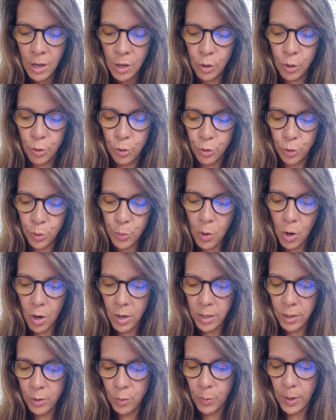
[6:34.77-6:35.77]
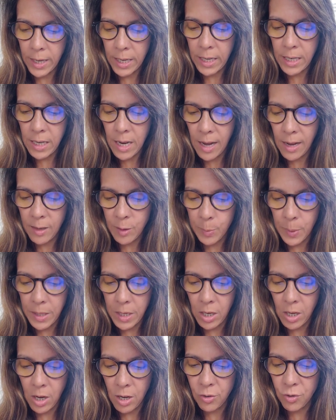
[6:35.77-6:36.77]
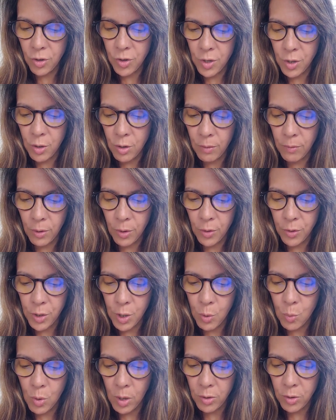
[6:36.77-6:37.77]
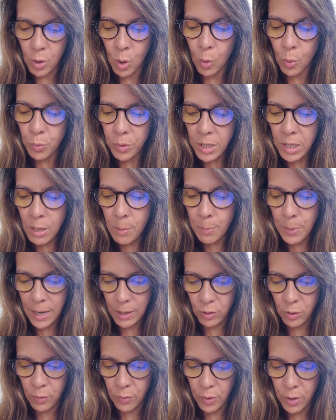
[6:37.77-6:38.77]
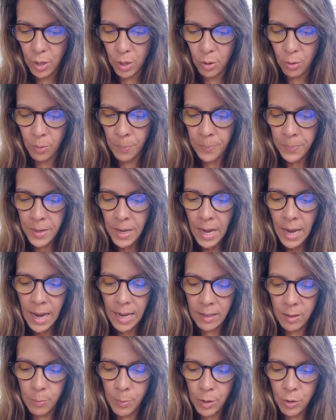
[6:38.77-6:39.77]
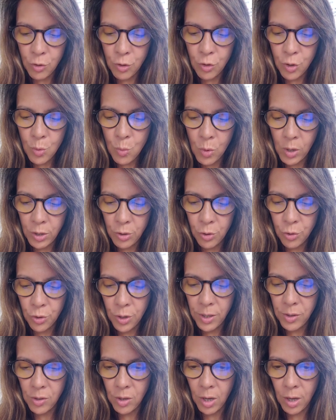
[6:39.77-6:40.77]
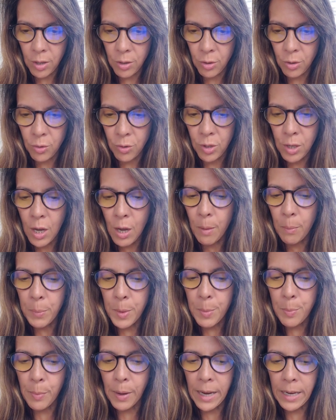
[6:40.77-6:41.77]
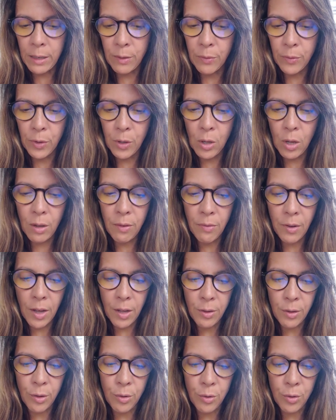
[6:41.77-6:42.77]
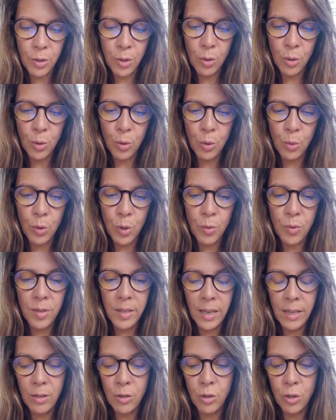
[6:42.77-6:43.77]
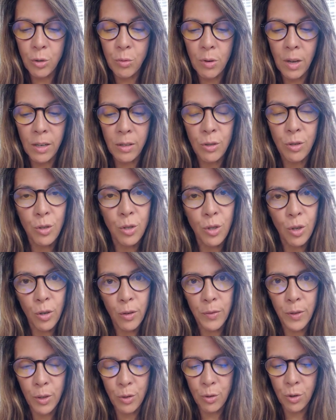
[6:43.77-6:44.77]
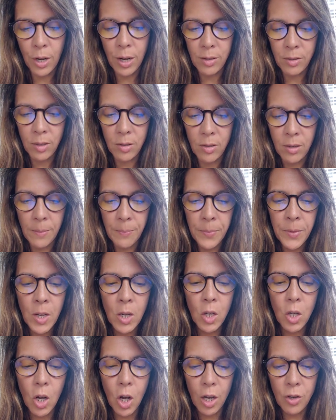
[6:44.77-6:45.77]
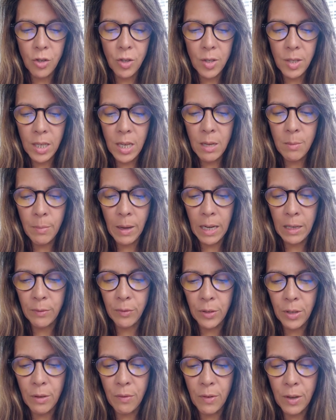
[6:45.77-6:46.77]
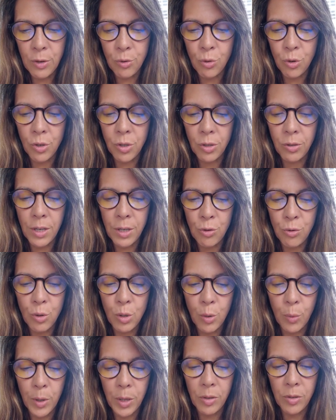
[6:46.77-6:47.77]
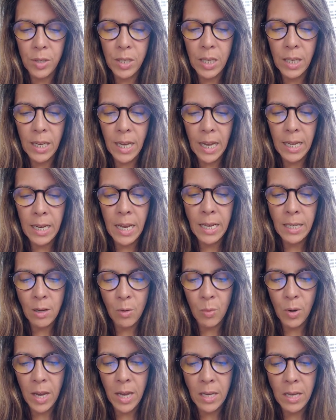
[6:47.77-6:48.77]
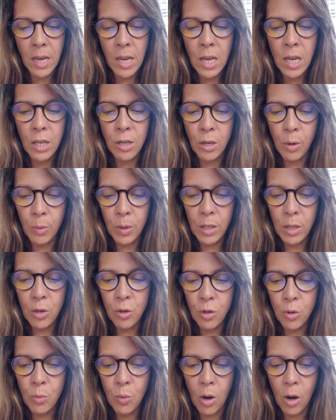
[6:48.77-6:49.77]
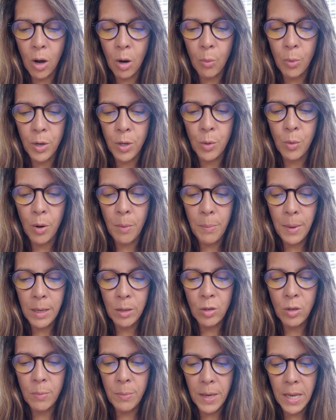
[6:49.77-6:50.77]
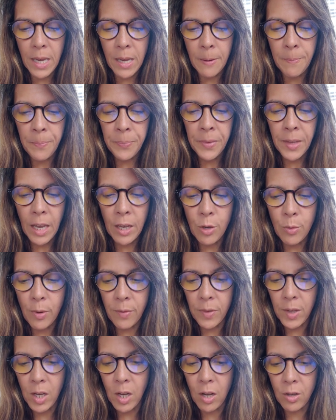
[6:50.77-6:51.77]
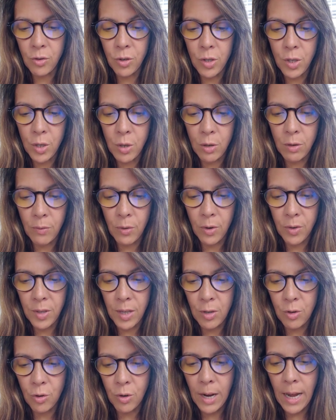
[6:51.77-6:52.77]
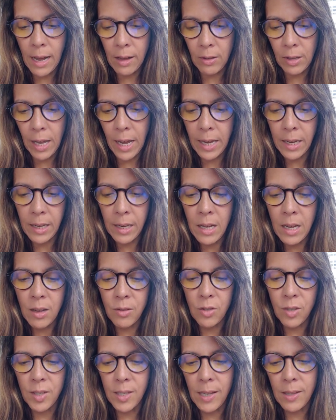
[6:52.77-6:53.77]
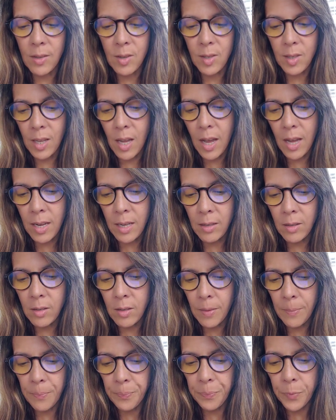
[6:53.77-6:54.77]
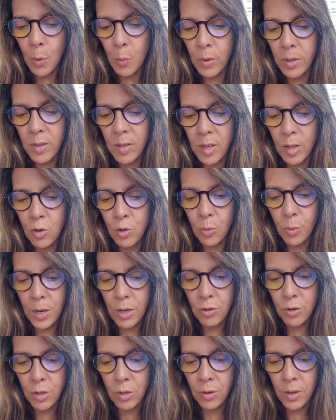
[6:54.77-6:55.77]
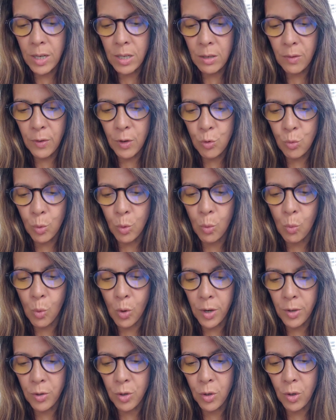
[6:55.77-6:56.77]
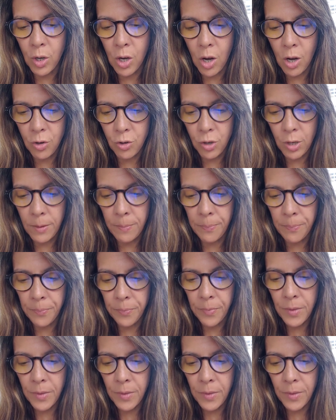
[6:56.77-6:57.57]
Your true heart is recognized by the conscious universe, who wants only the best for you. As much as you want to trust others, be mindful of others who you sense do not deserve your trust. Cautiously and mindfully venture to lend your loyalty again anyway, knowing that you are where you are meant to be, and you have the conscious universe as your ally to send the signs when the situation or individual warrants your caution.